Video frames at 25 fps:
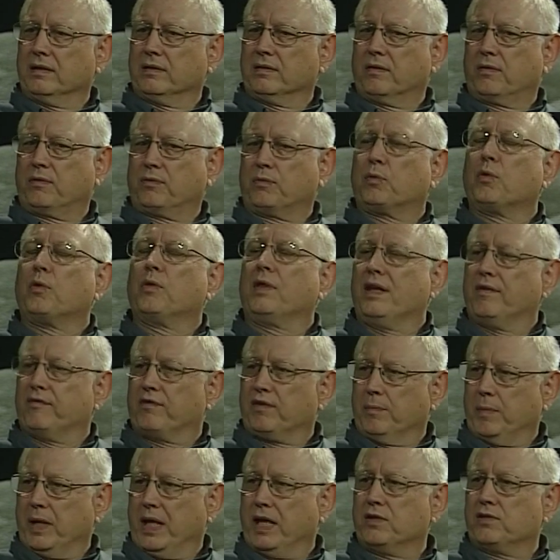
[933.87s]
through the
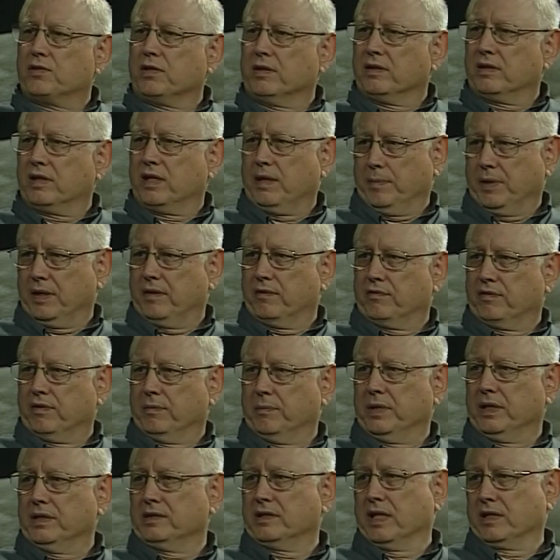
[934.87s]
information coming
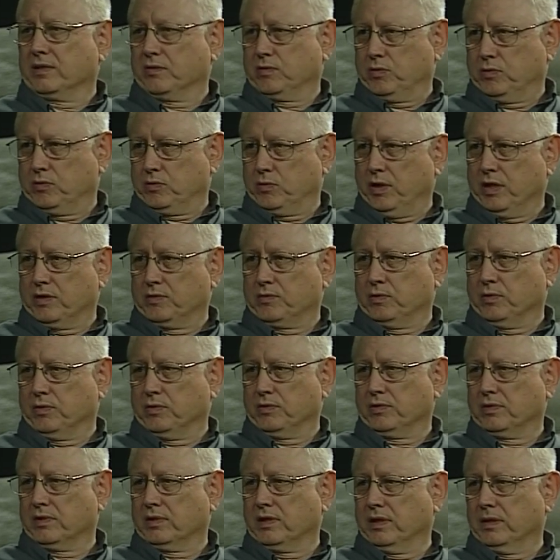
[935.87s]
from these
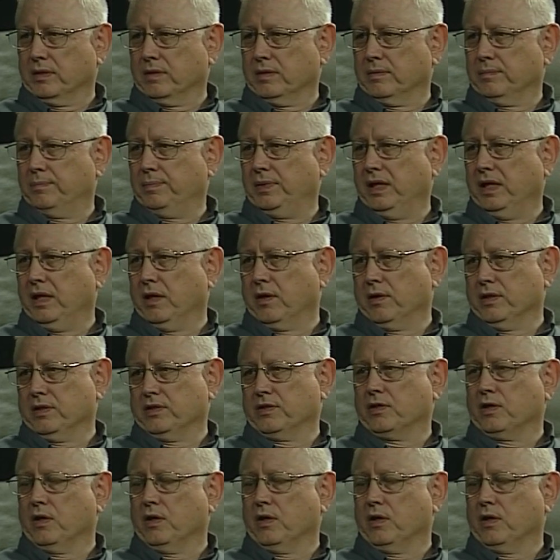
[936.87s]
extraterrestrials, the Plejaren.